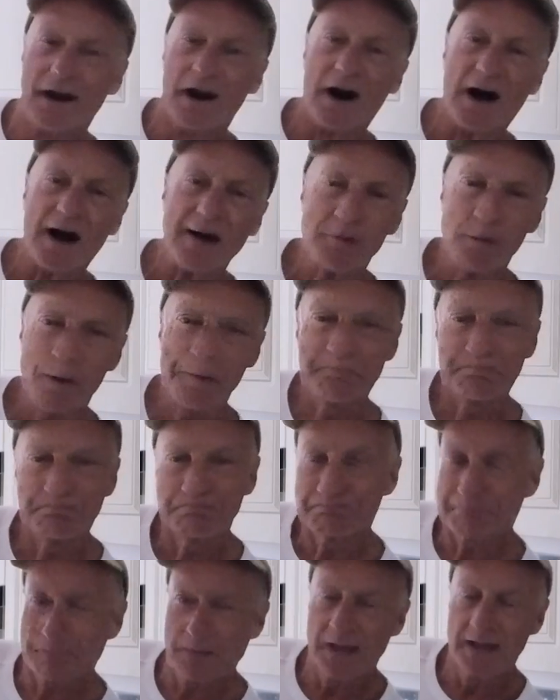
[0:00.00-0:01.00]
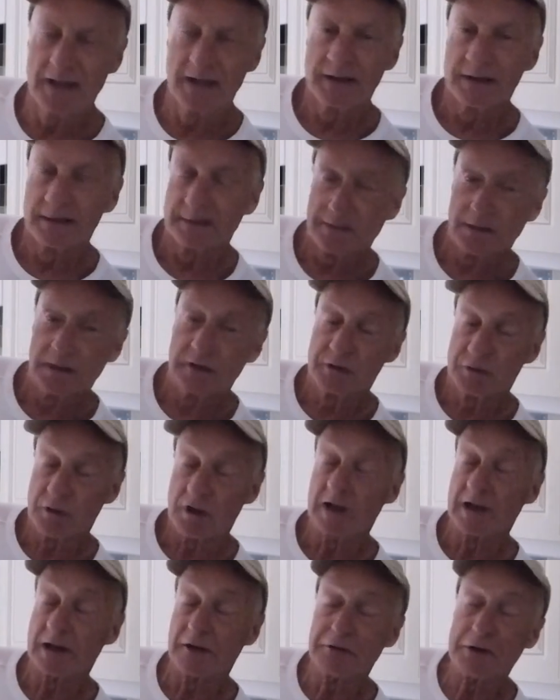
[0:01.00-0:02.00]
Hi everyone,
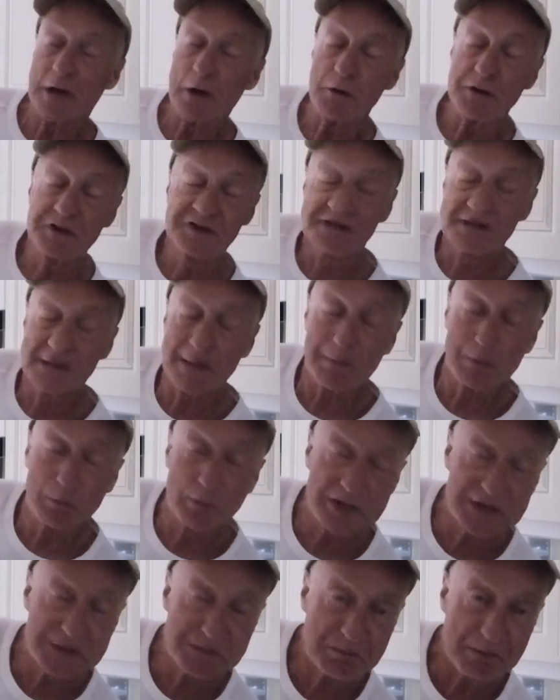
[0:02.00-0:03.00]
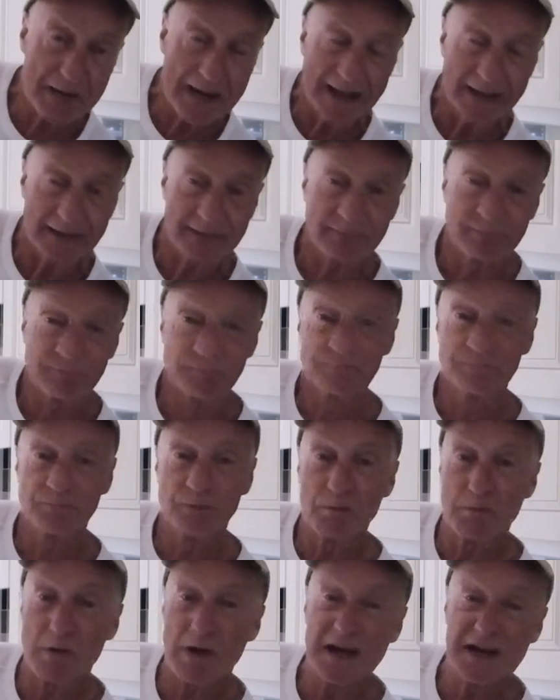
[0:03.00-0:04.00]
got a little notice a couple of weeks back
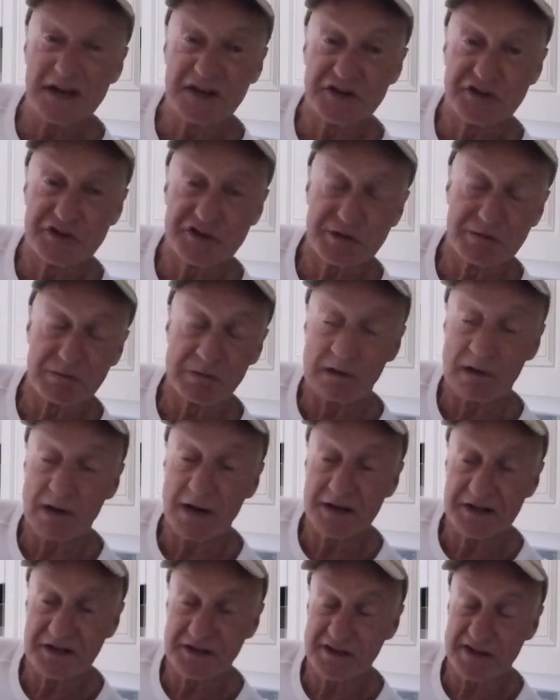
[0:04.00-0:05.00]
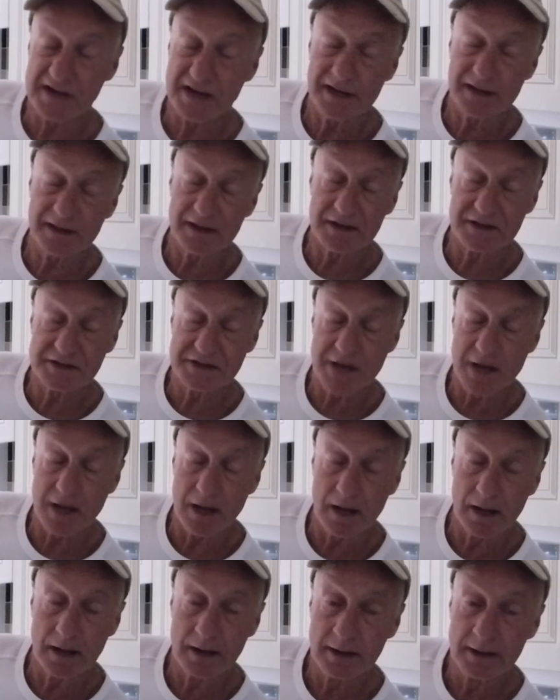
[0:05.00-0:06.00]
from my energy supplier to say
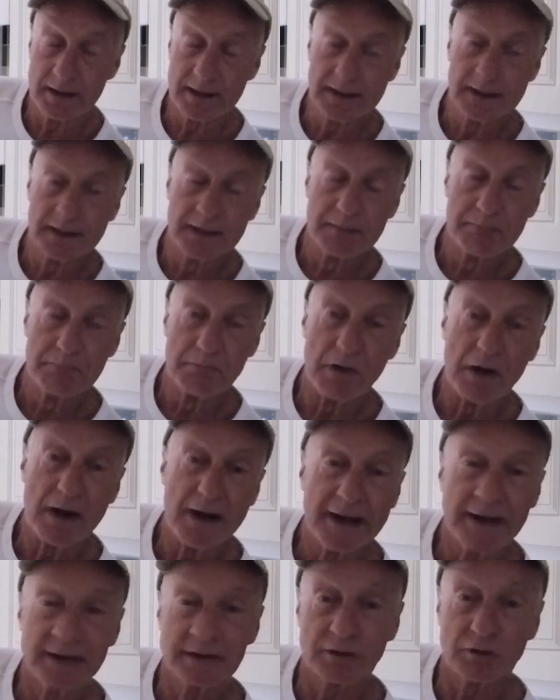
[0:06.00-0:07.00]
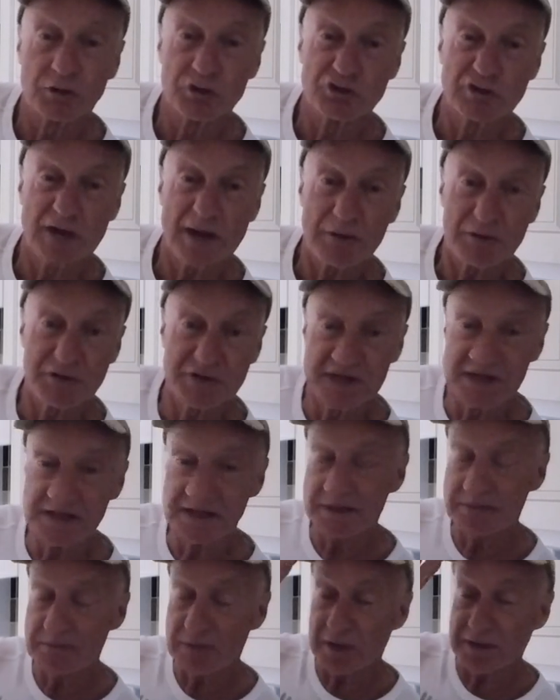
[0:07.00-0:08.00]
that my contract was
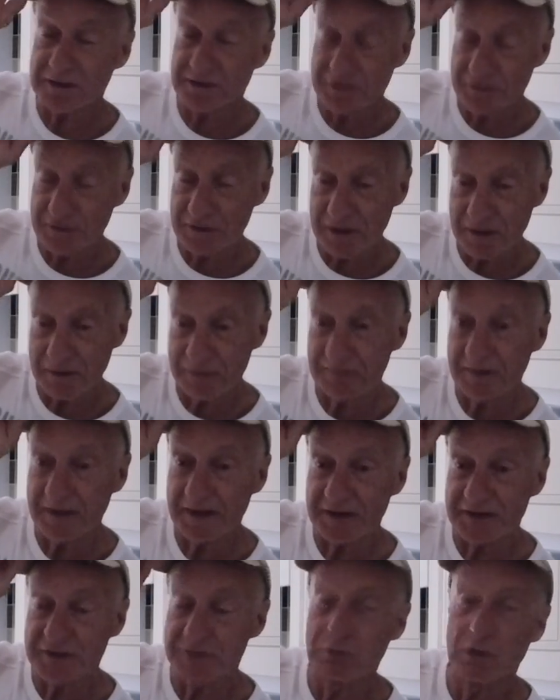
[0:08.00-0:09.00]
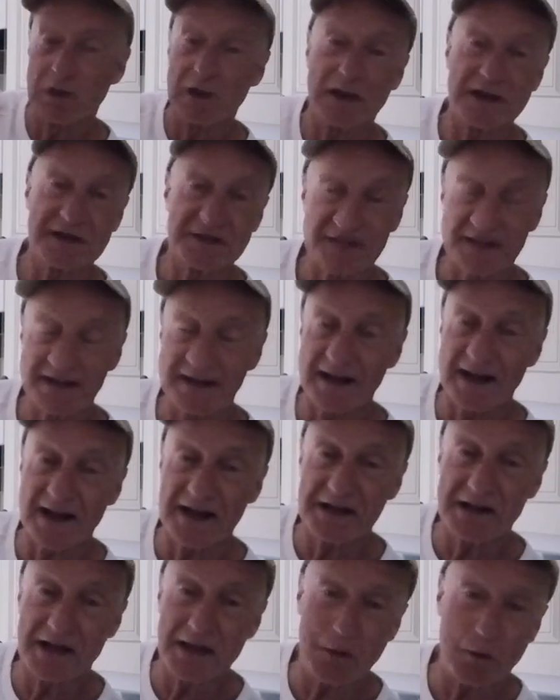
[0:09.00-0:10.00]
ending, my 2-year fixed, will I take
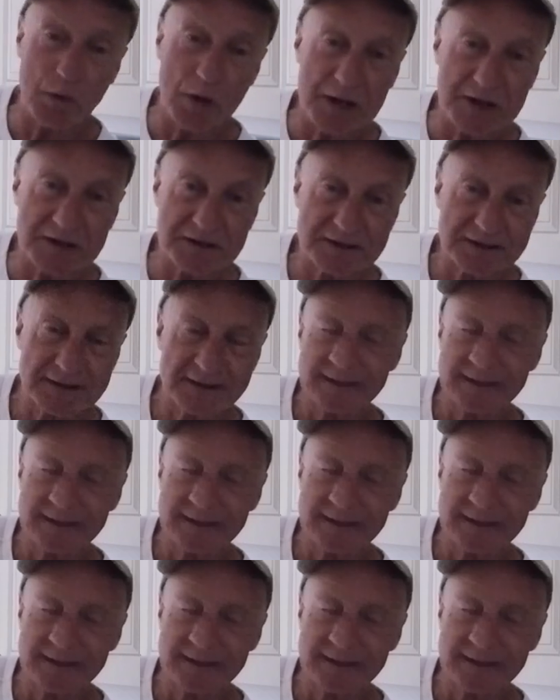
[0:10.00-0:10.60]
out another one?